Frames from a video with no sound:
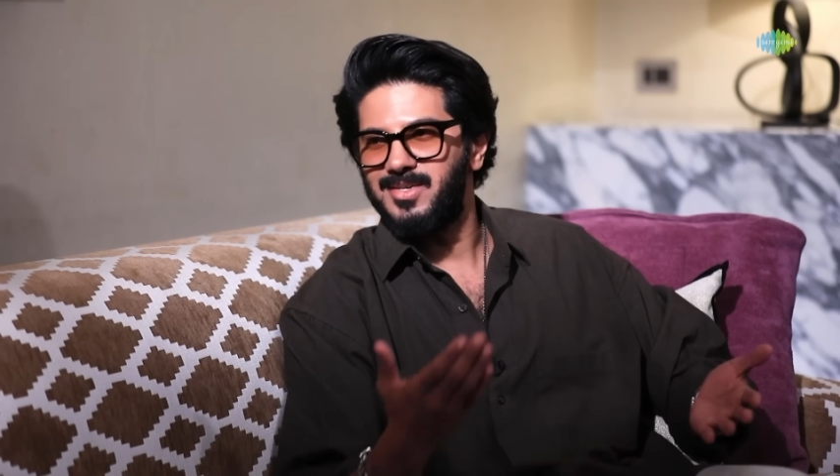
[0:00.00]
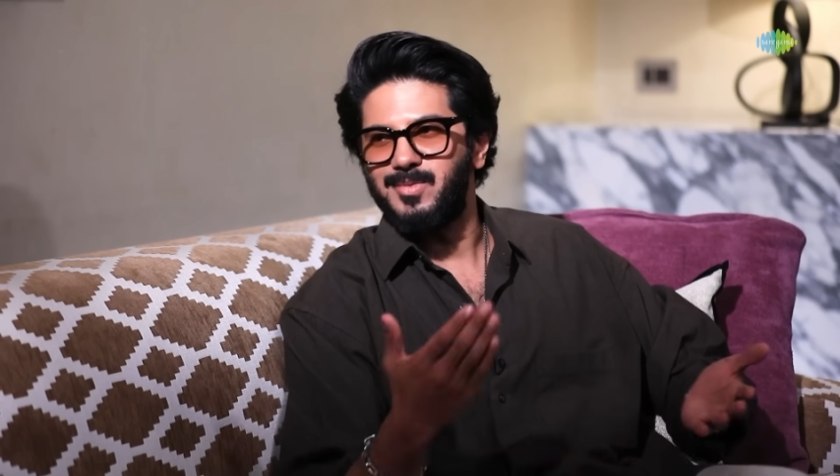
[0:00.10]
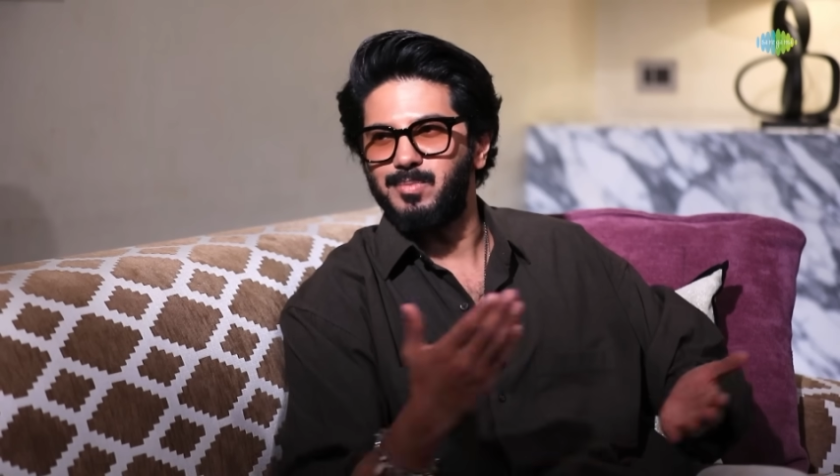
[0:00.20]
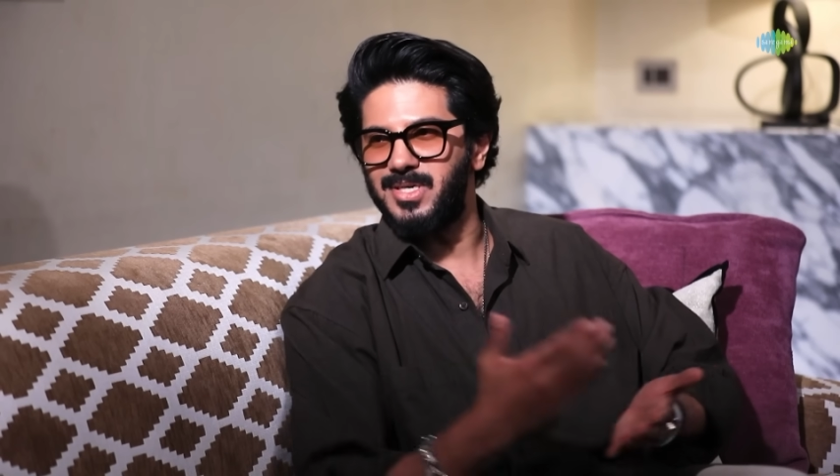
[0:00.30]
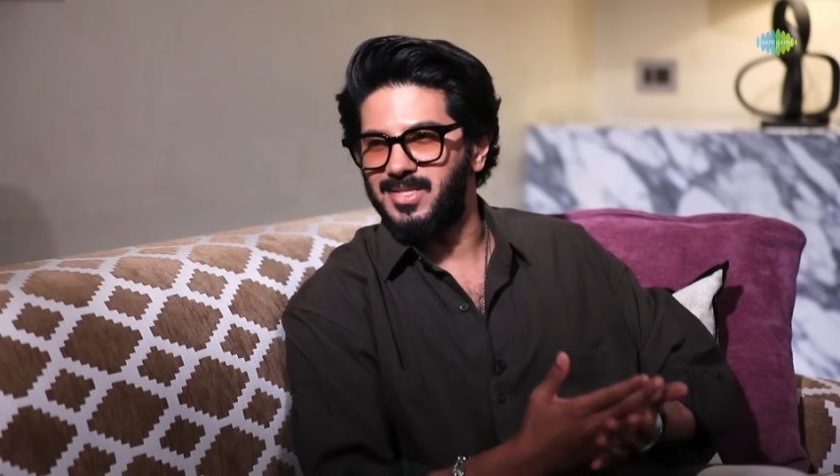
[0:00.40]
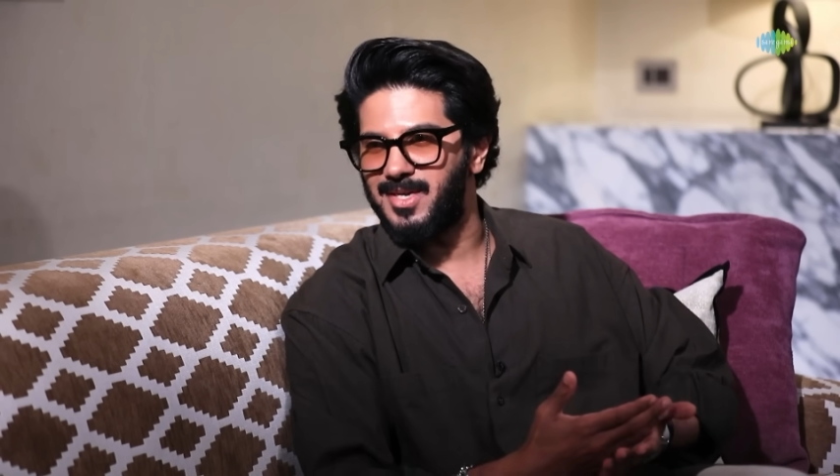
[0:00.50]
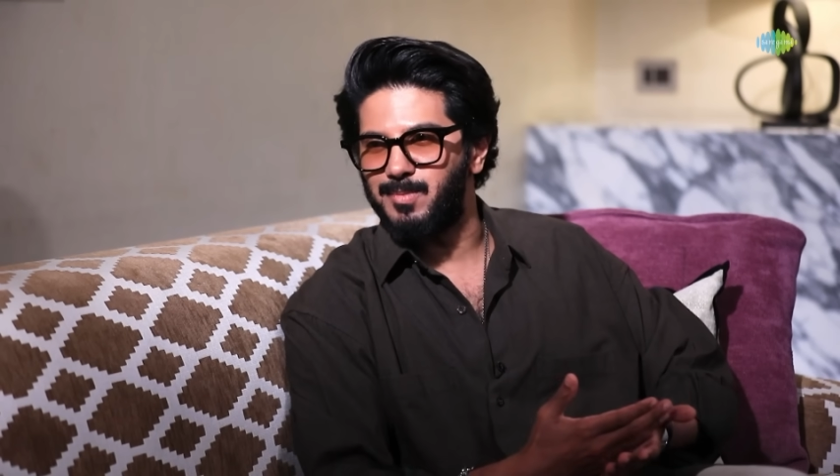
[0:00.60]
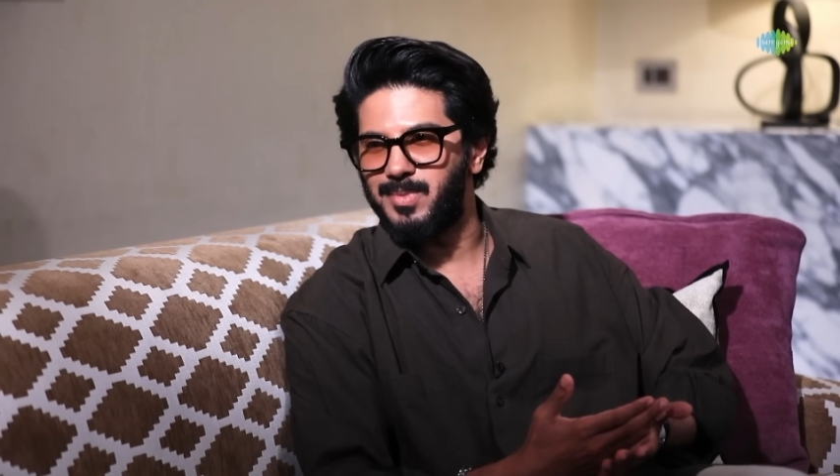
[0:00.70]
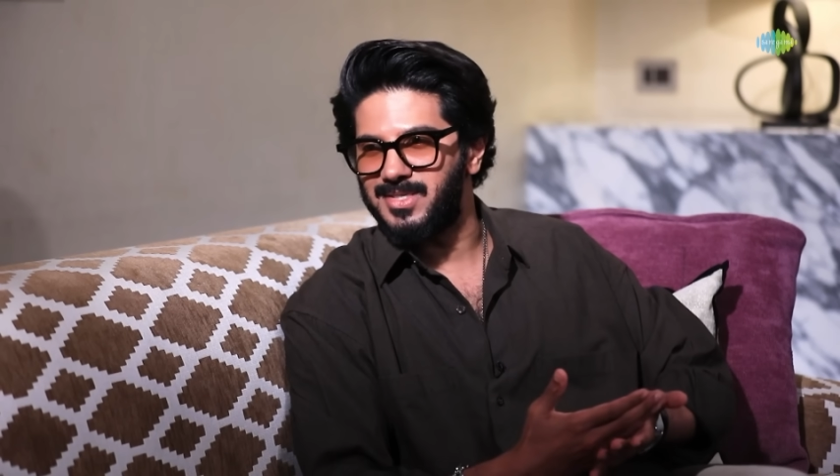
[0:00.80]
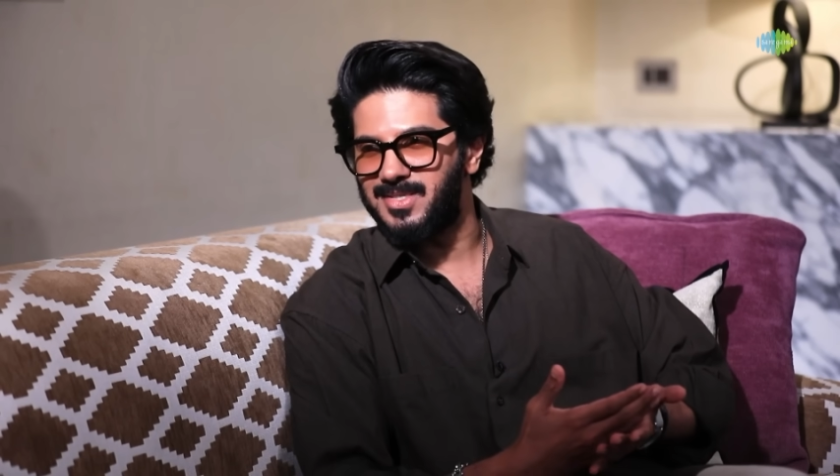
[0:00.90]
being at the right
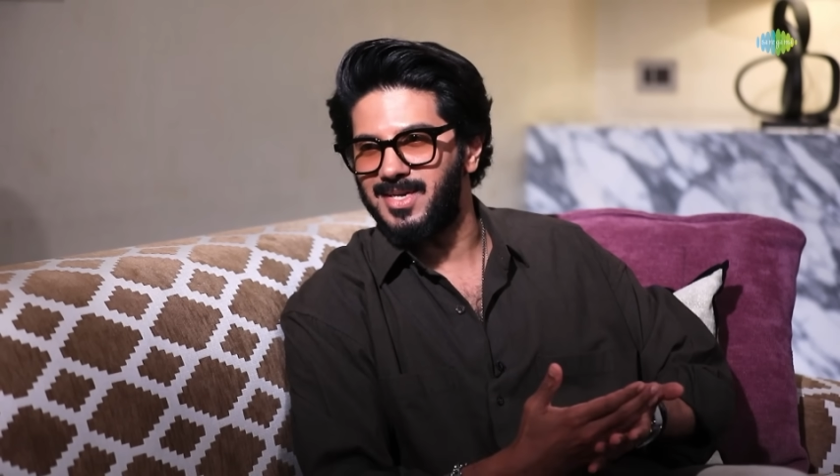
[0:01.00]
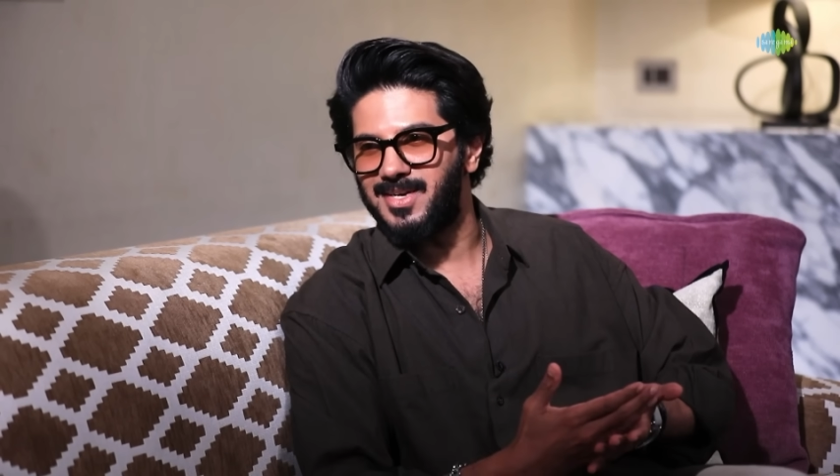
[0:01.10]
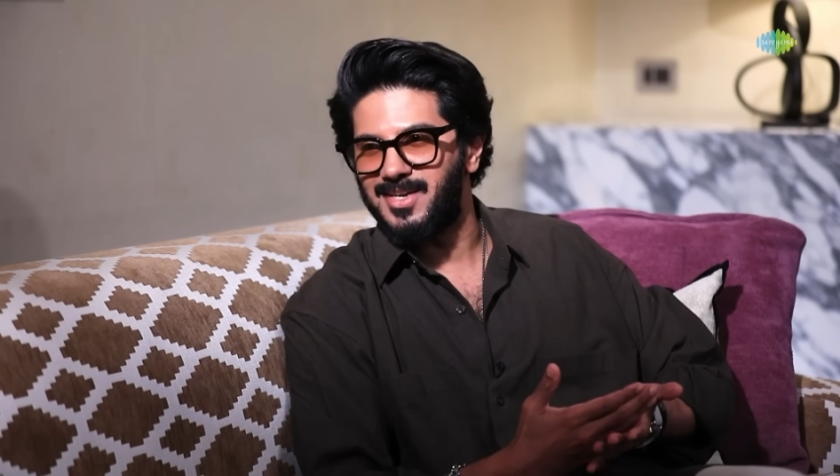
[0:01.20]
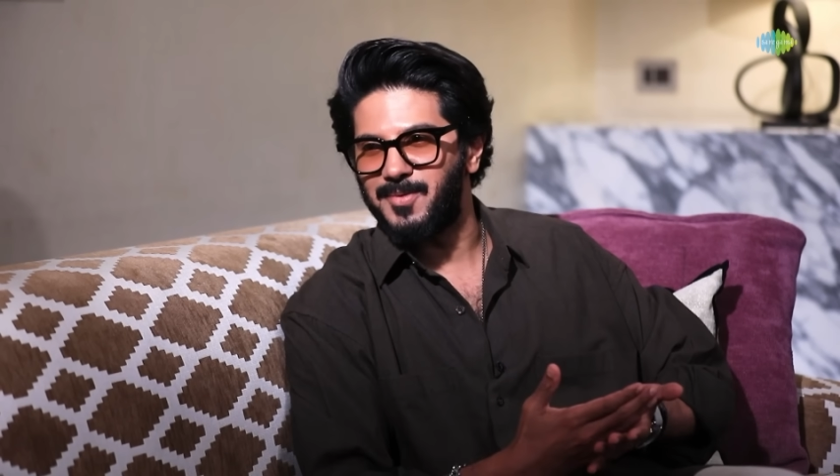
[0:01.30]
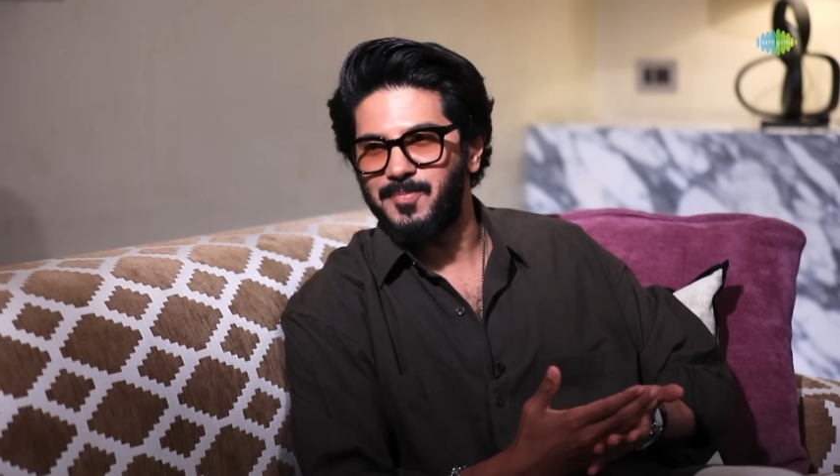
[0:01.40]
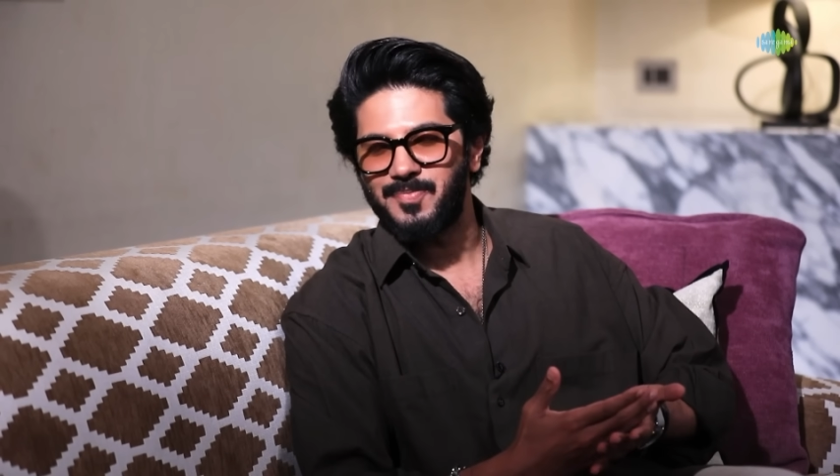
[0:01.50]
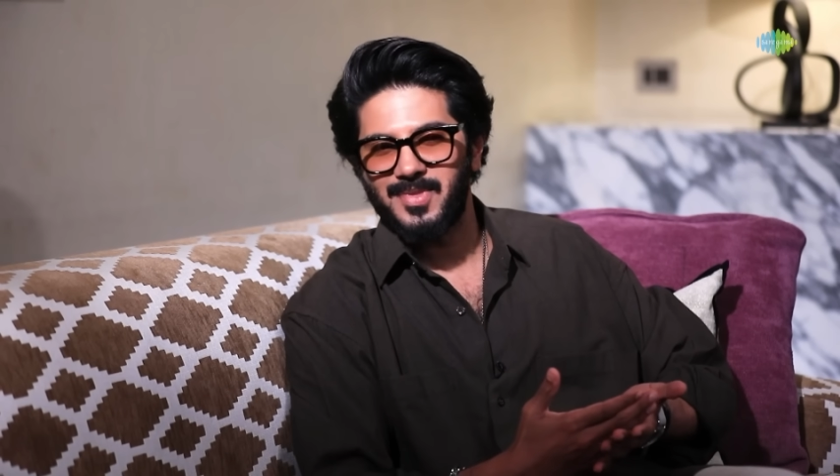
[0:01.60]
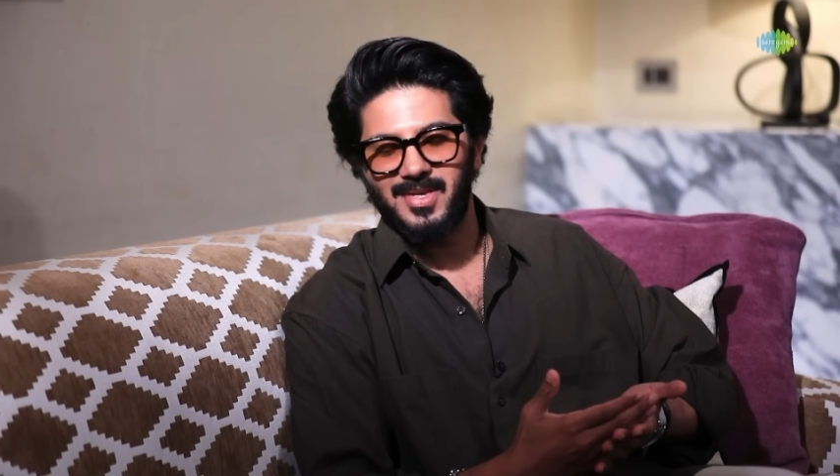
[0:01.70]
place at the right time.